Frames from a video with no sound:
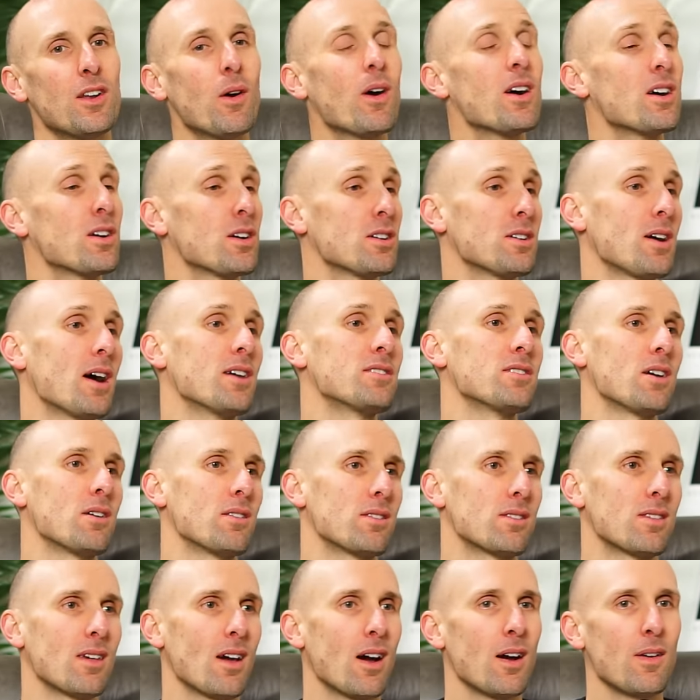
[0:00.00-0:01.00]
No, I
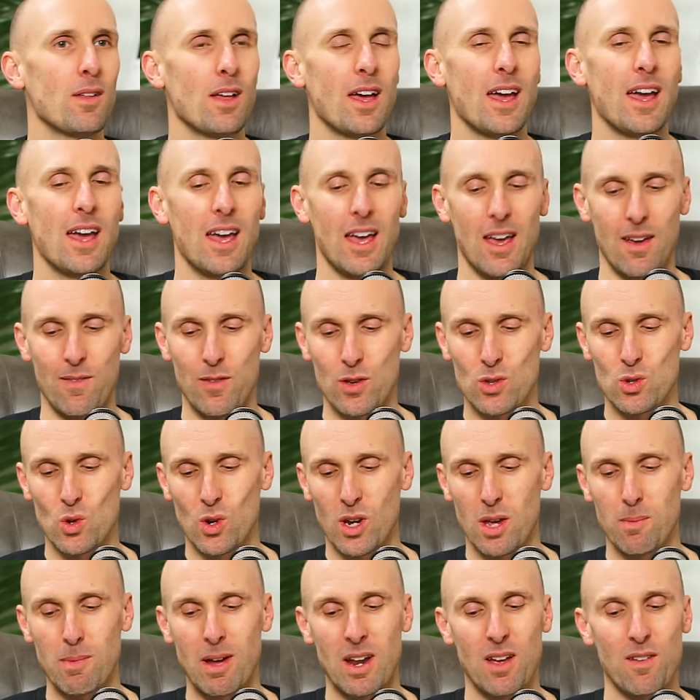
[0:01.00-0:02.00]
don't... if you're
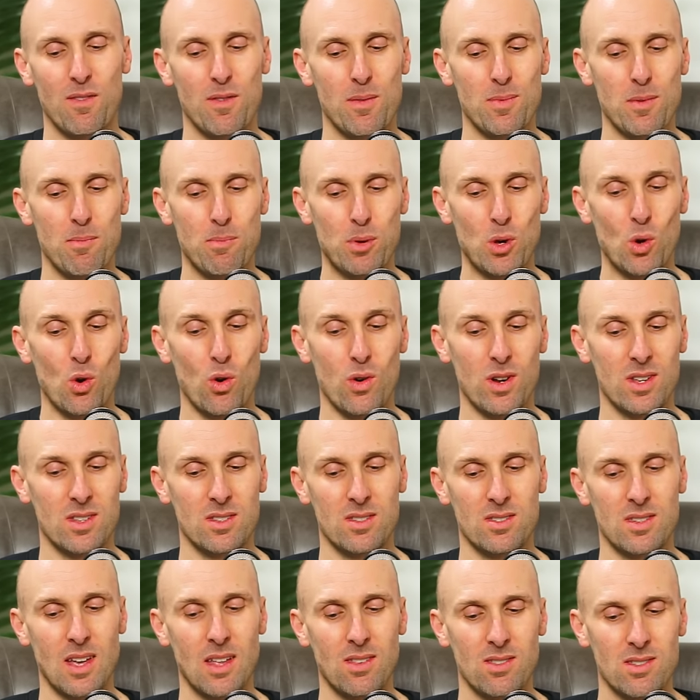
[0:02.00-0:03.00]
talking about it from the
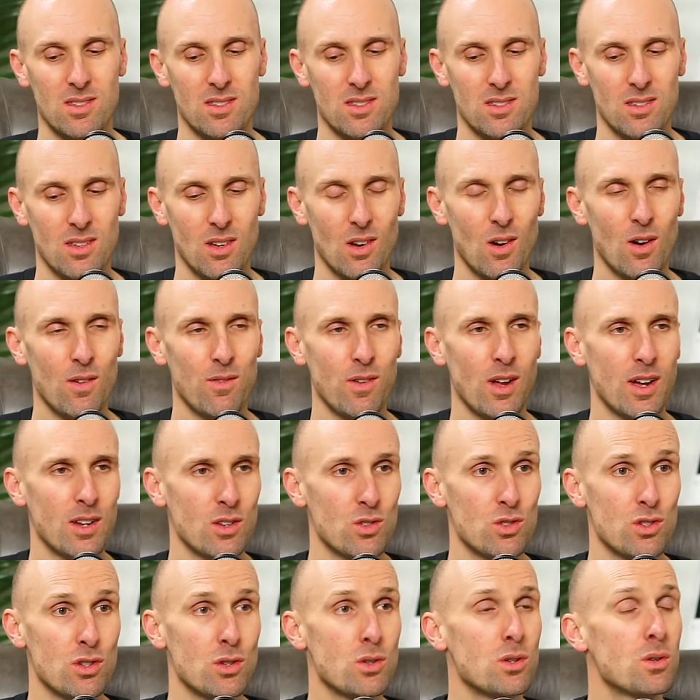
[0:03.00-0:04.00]
purest sense of
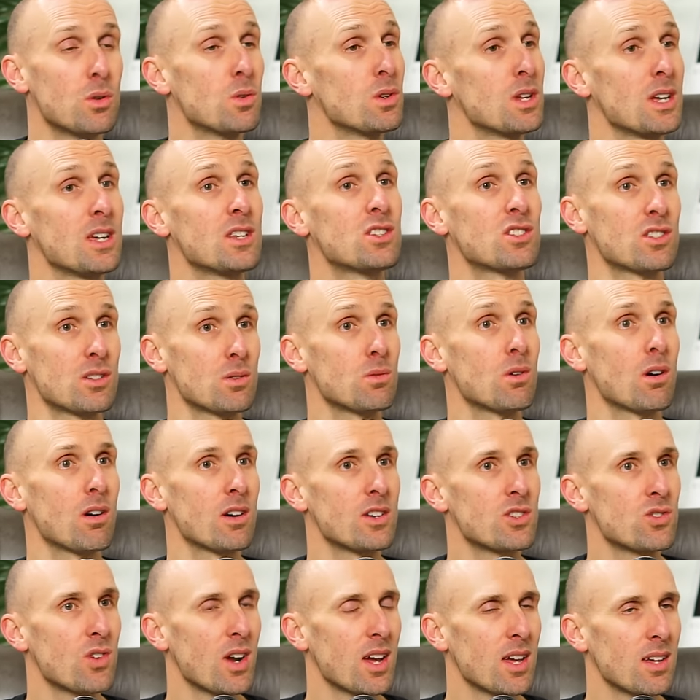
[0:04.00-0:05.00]
like, do you need to
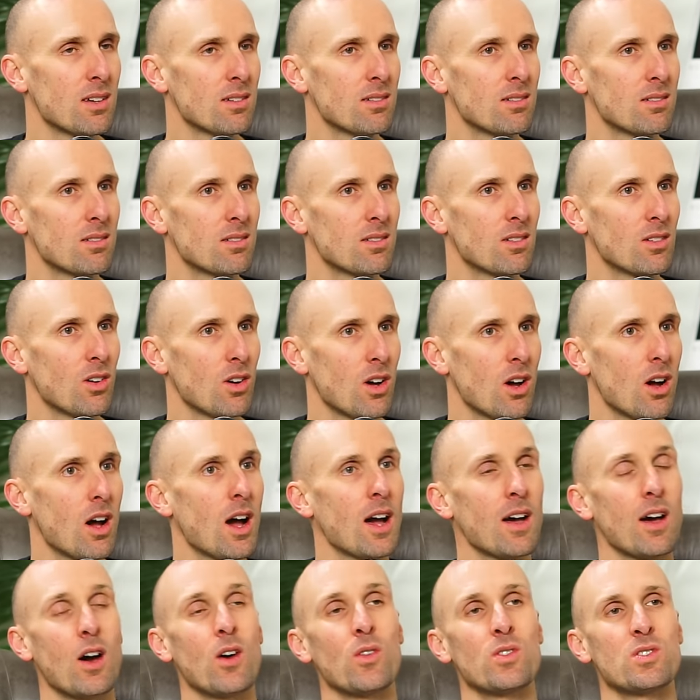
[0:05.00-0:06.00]
hydrate
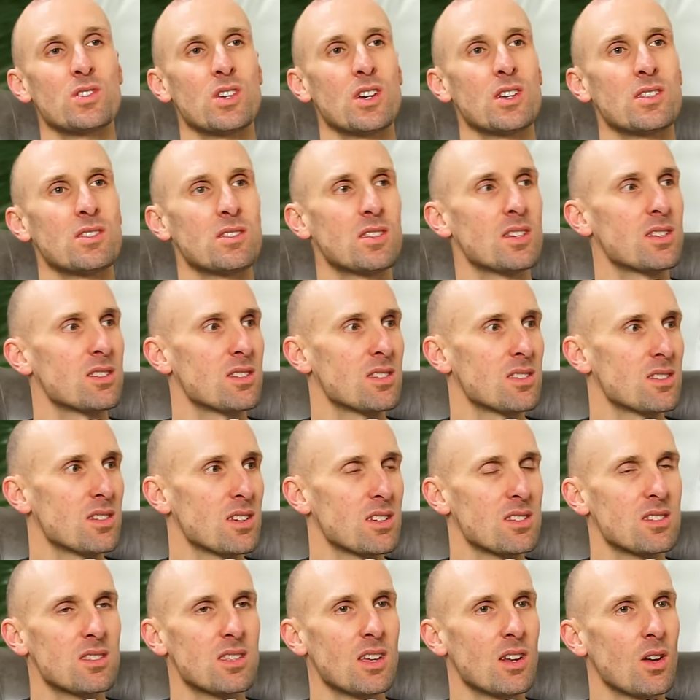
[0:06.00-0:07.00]
on certain
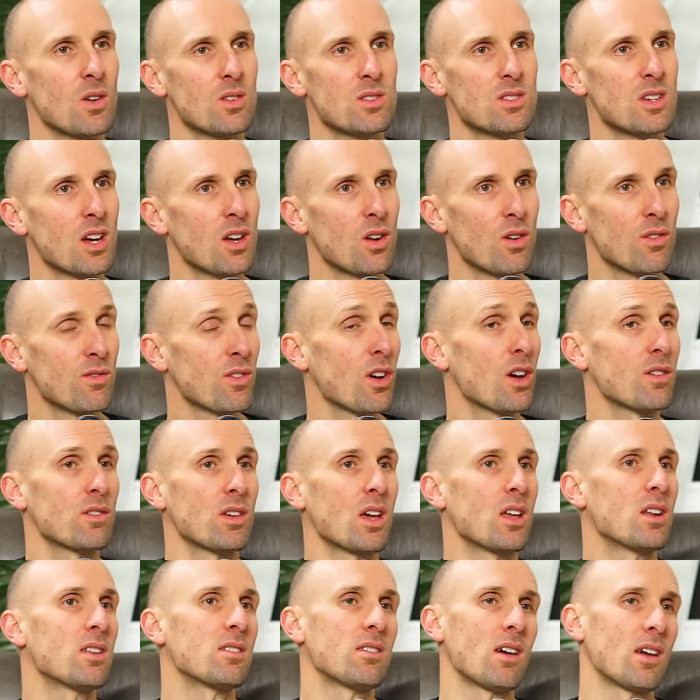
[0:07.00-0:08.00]
distances, then I'd say on a
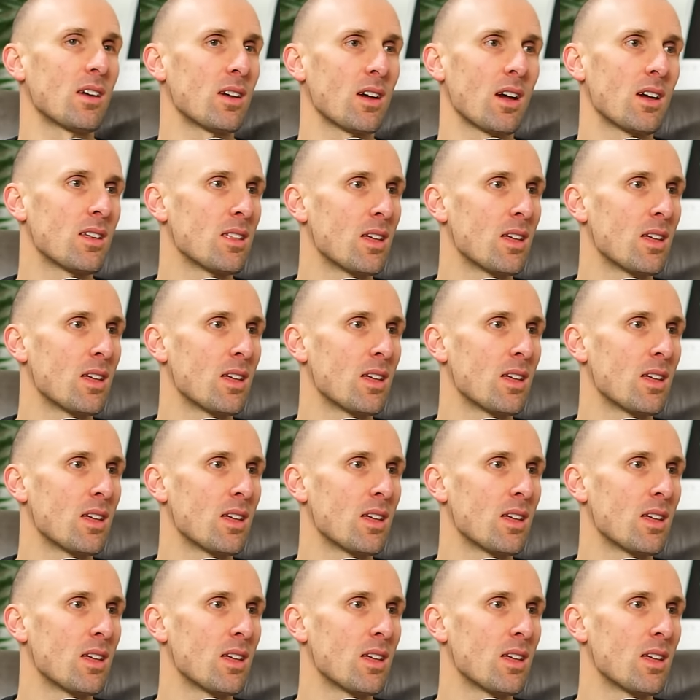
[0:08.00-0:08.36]
5K and a 10K,